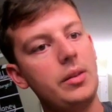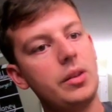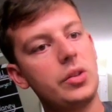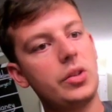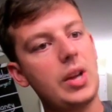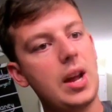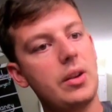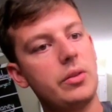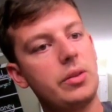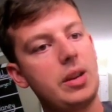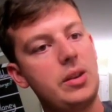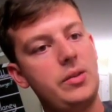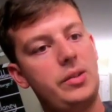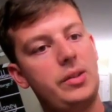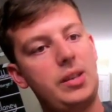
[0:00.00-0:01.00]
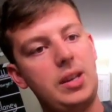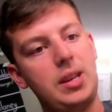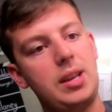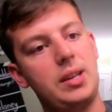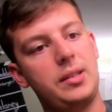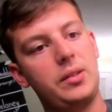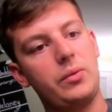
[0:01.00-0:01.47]
The shadow that you
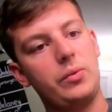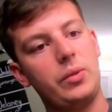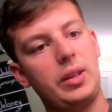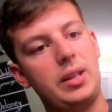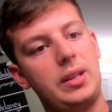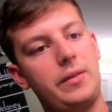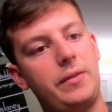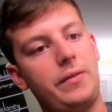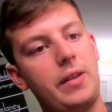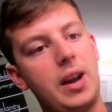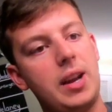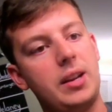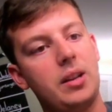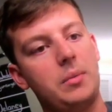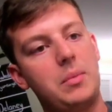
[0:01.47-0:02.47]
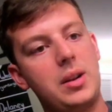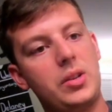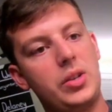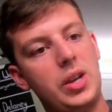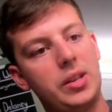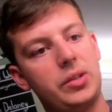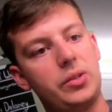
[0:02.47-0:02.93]
see isn't really defined on my
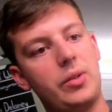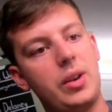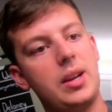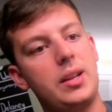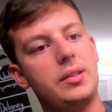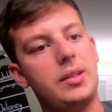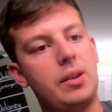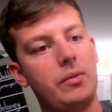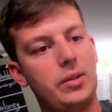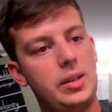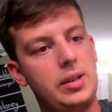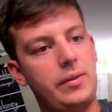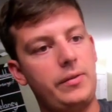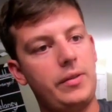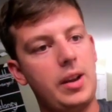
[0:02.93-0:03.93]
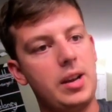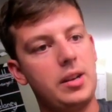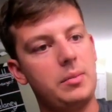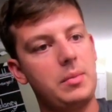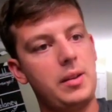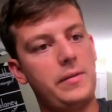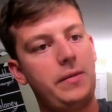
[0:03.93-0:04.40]
chest, right? It's not really
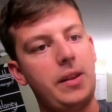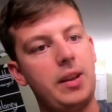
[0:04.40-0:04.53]
defined on my